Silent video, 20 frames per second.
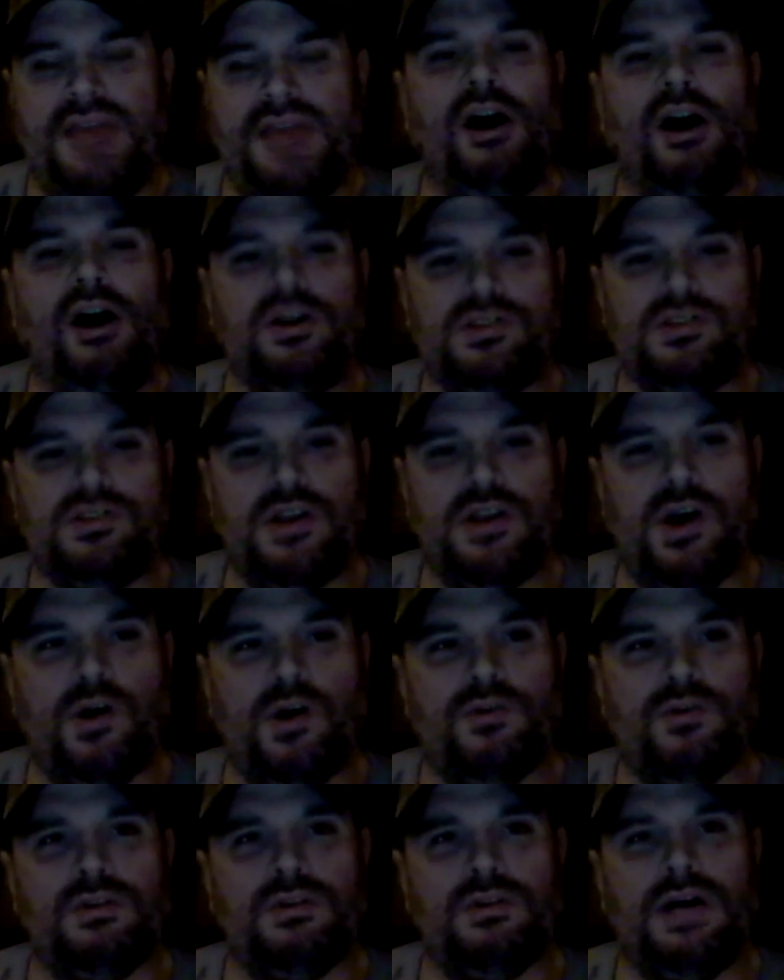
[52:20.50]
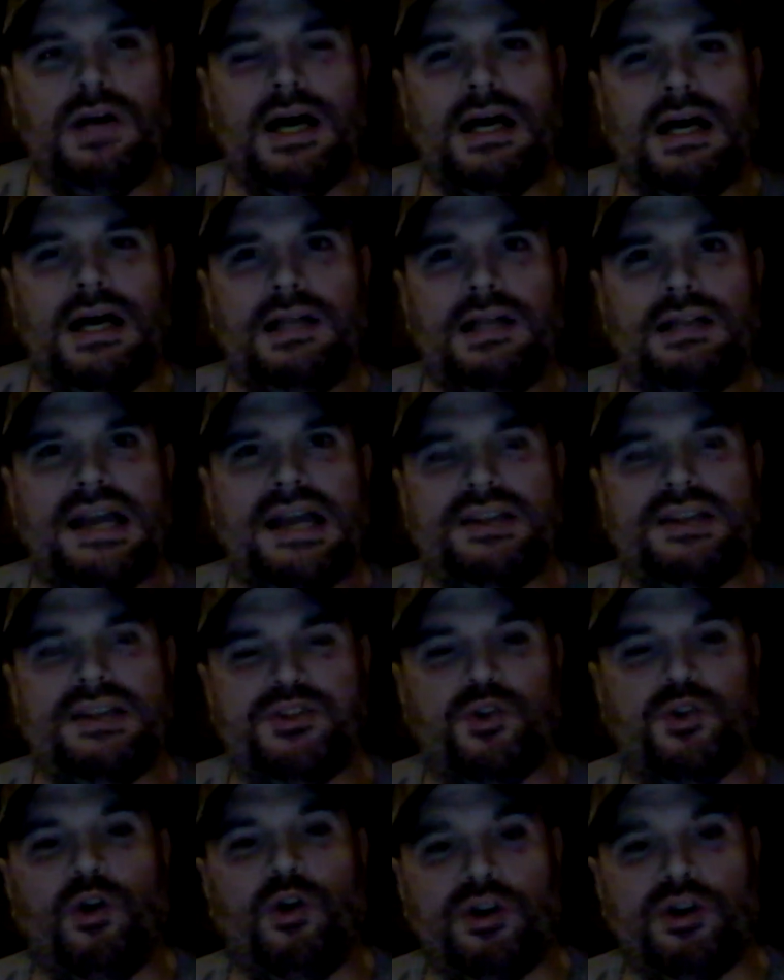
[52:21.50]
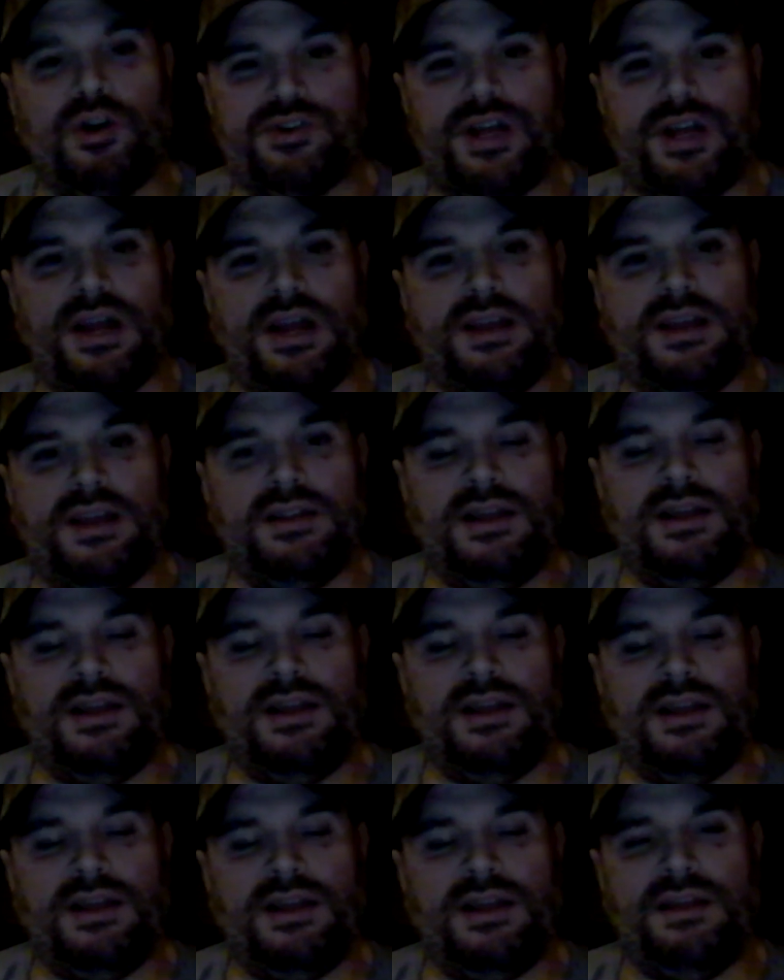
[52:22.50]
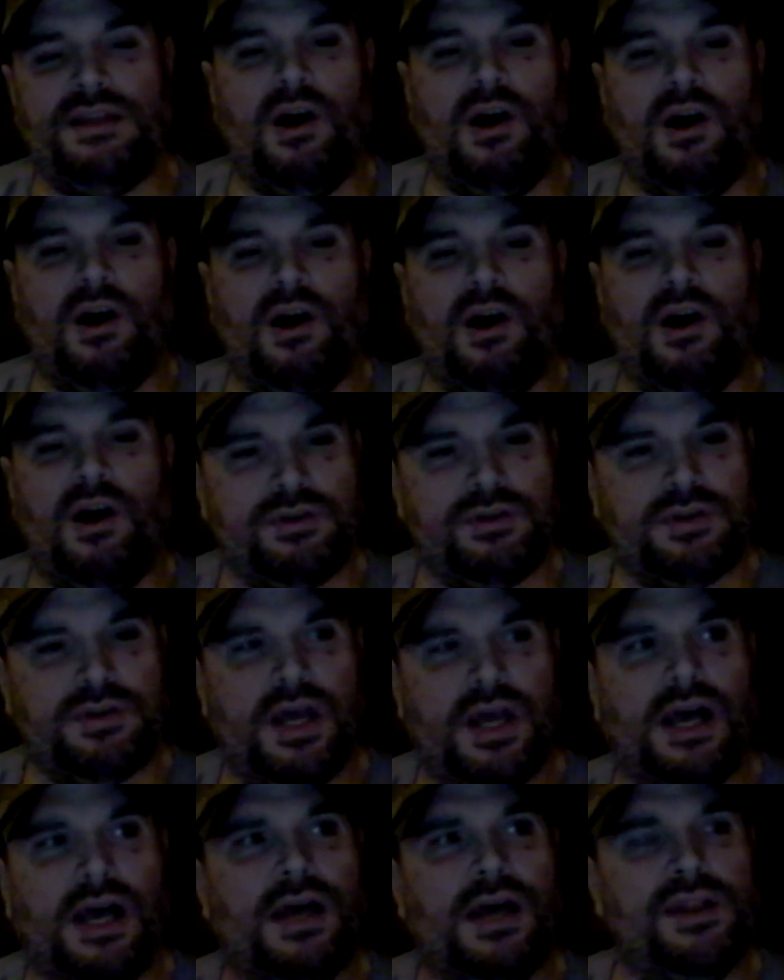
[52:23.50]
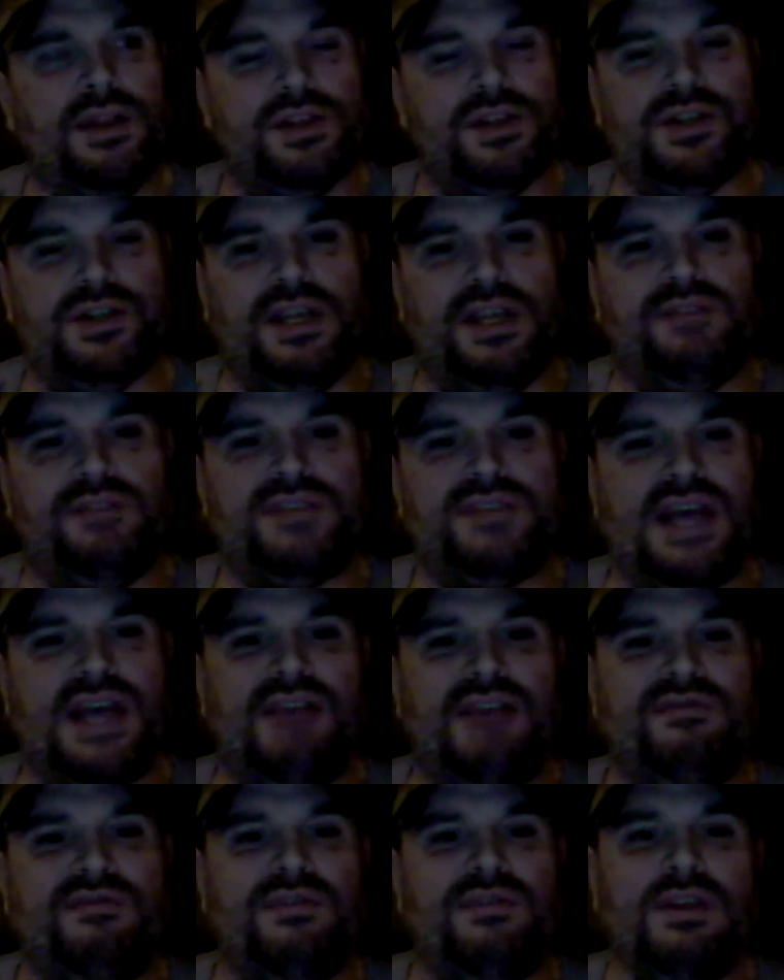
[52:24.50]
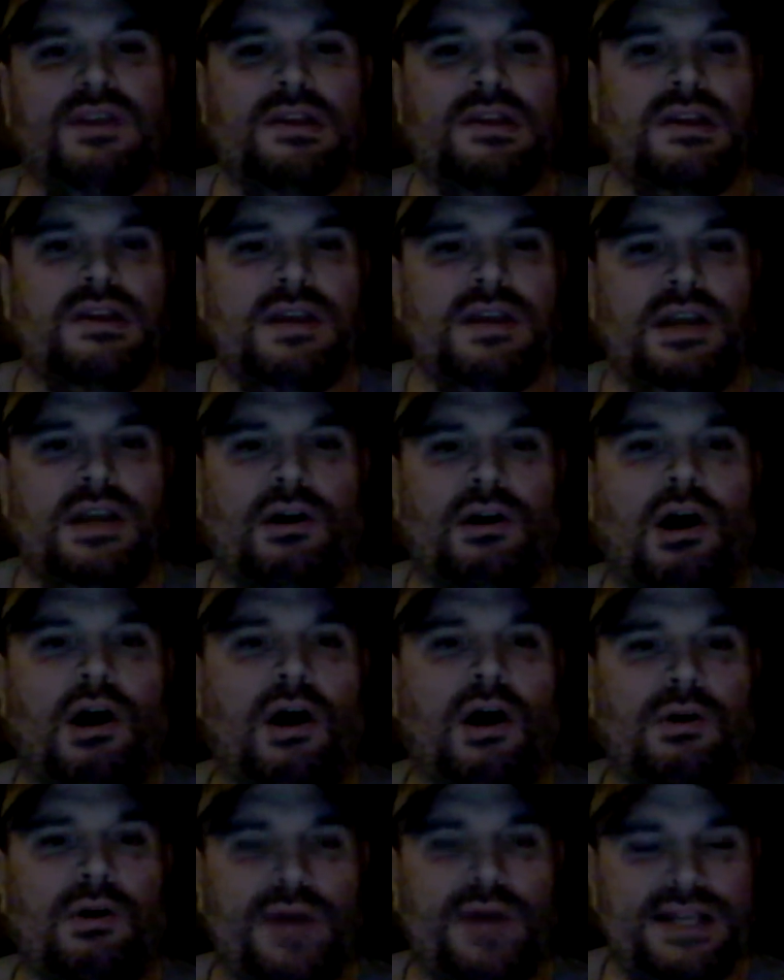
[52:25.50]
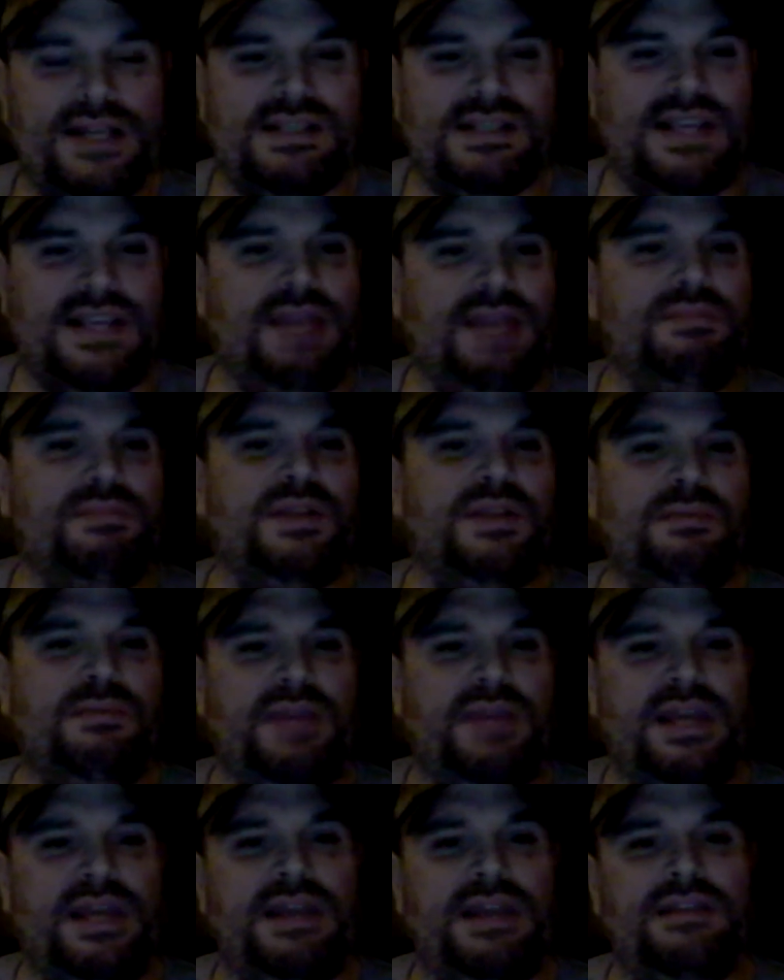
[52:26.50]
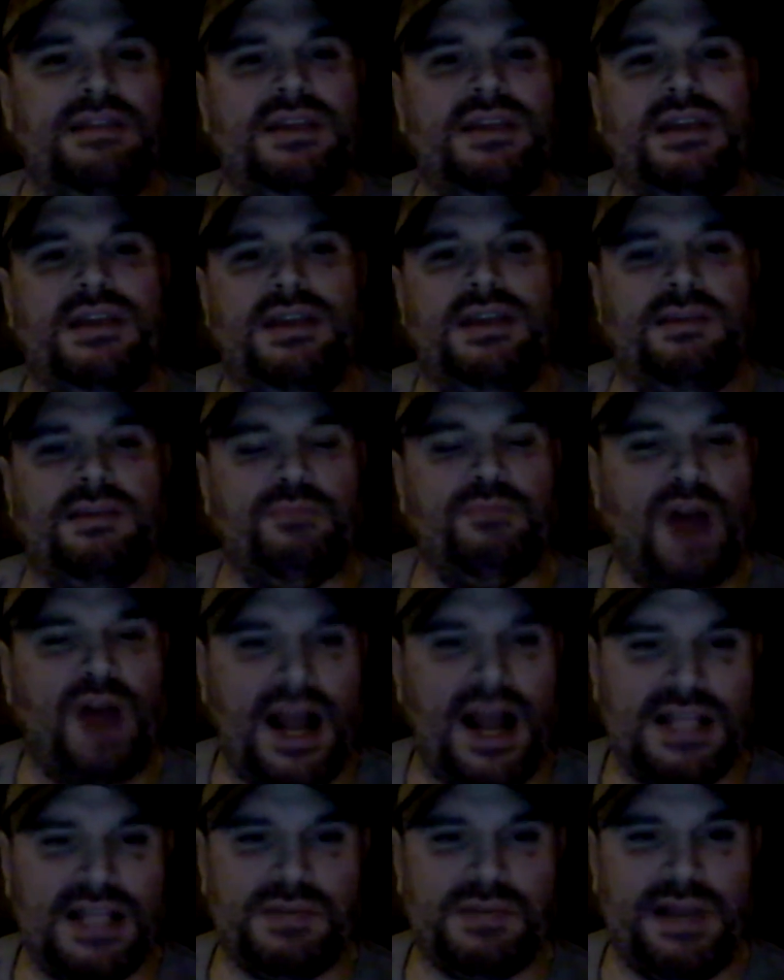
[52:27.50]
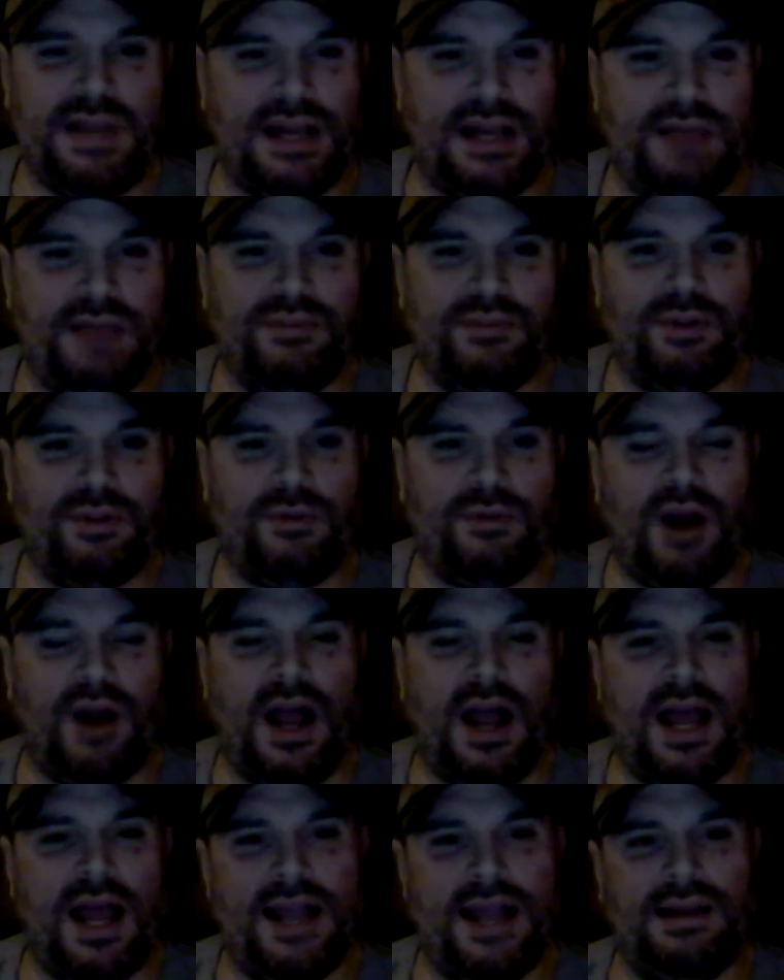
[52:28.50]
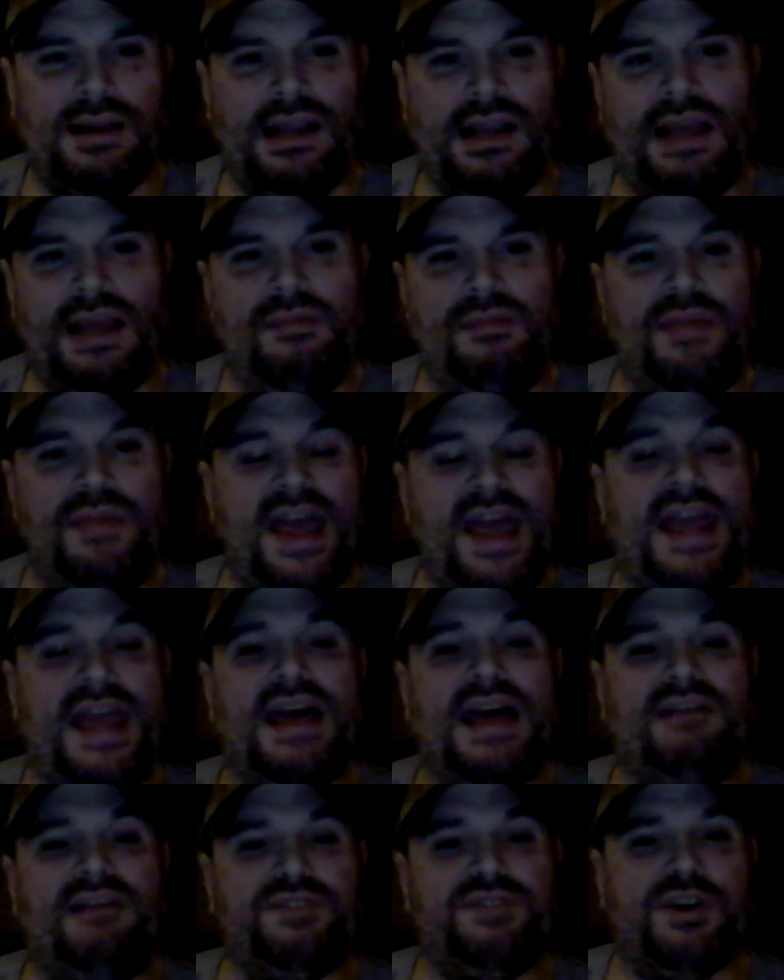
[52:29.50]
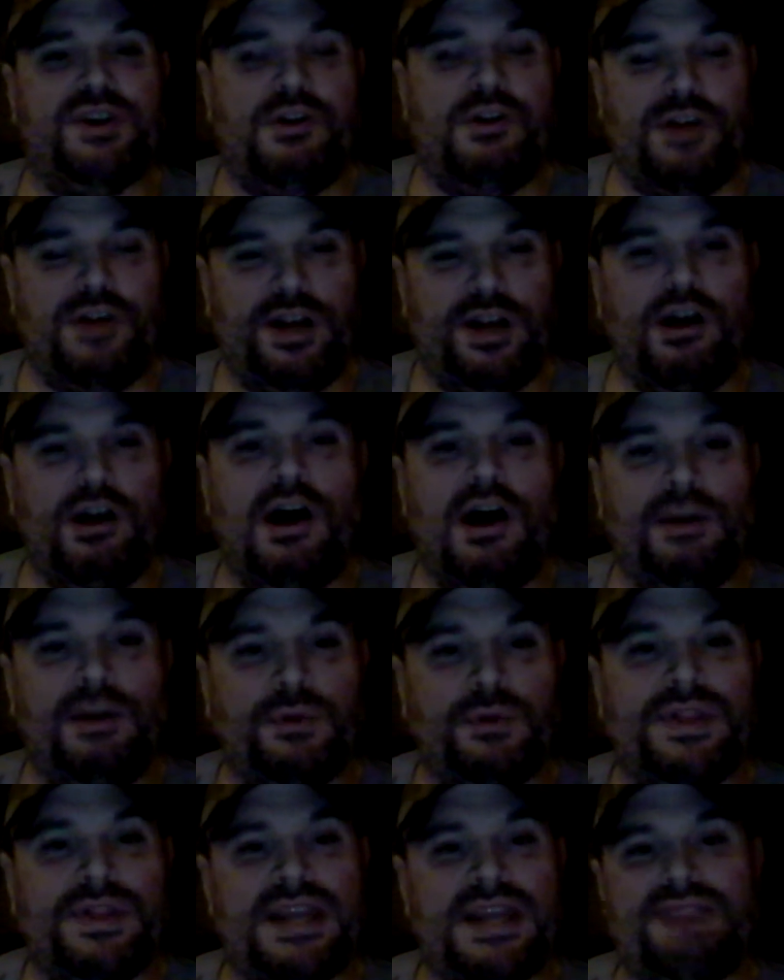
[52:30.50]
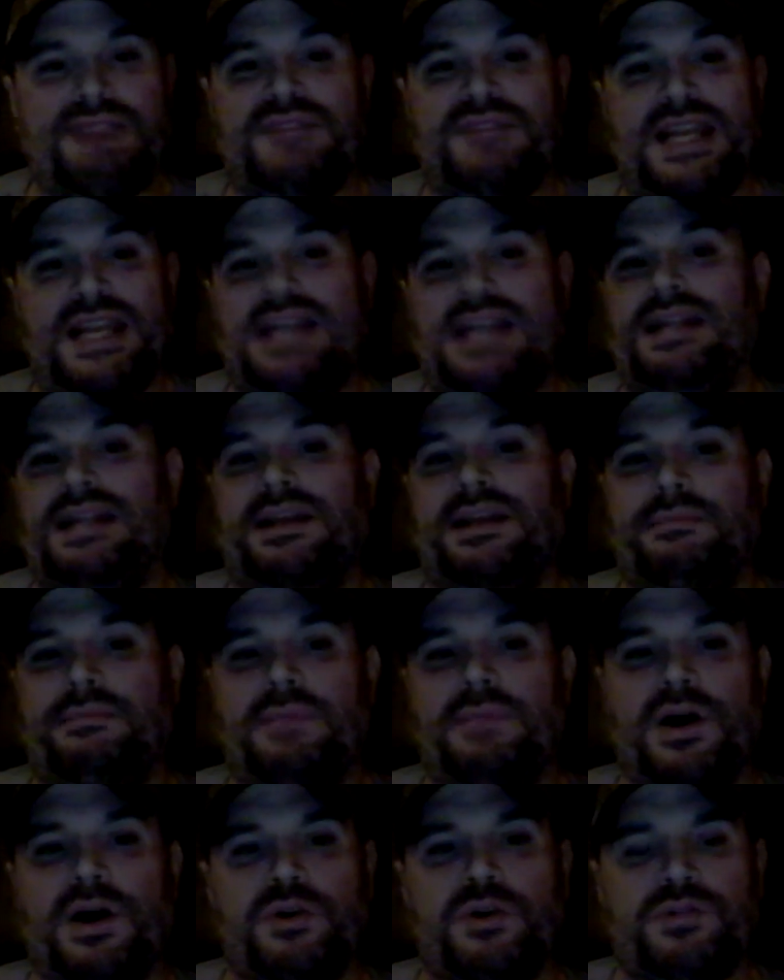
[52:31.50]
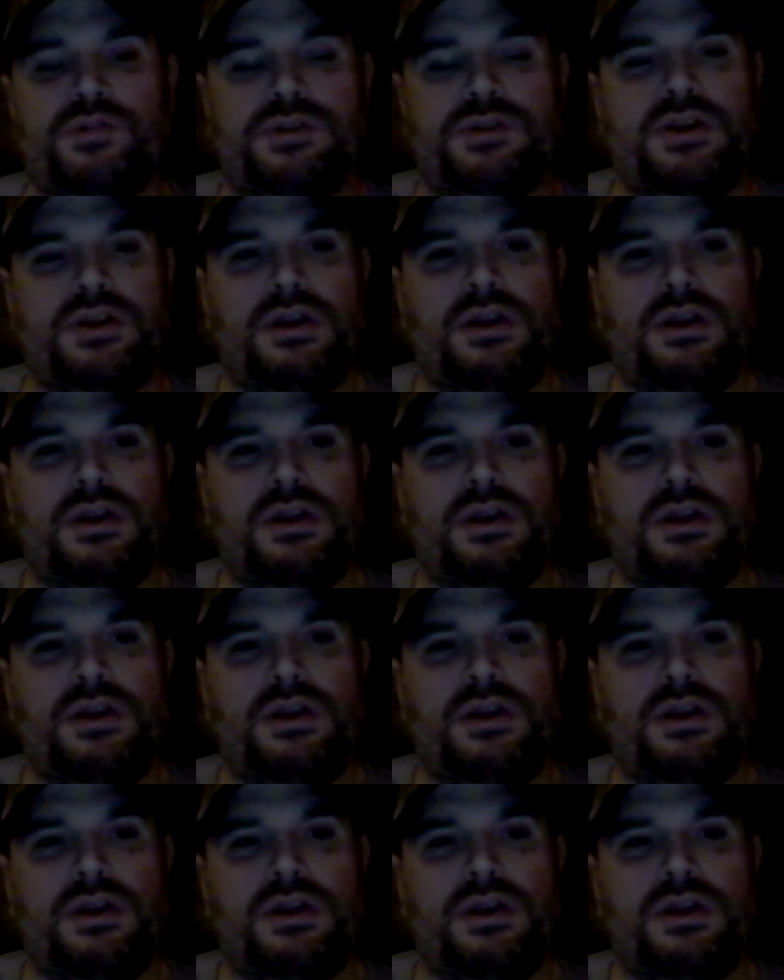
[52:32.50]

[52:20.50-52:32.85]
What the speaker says: They also like Georgia and college, the Chiefs have, you know, always seemed to be the bridesmaid, never the bride, and they have turned it on when they've needed it most.